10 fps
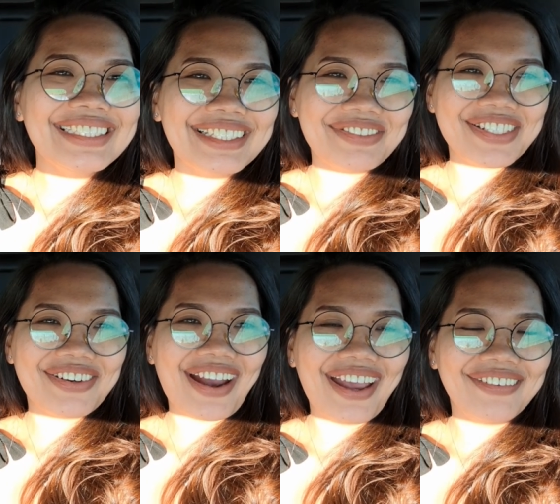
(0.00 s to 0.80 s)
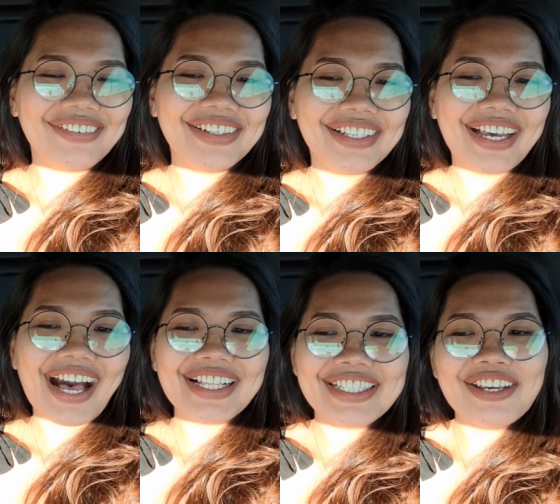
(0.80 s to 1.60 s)
subscribe
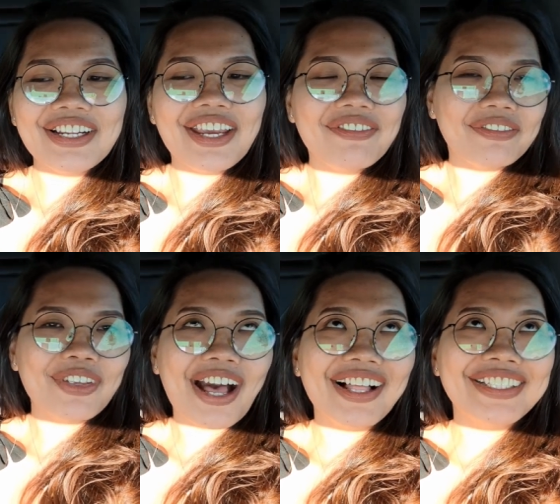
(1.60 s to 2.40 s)
i'll see you on i'll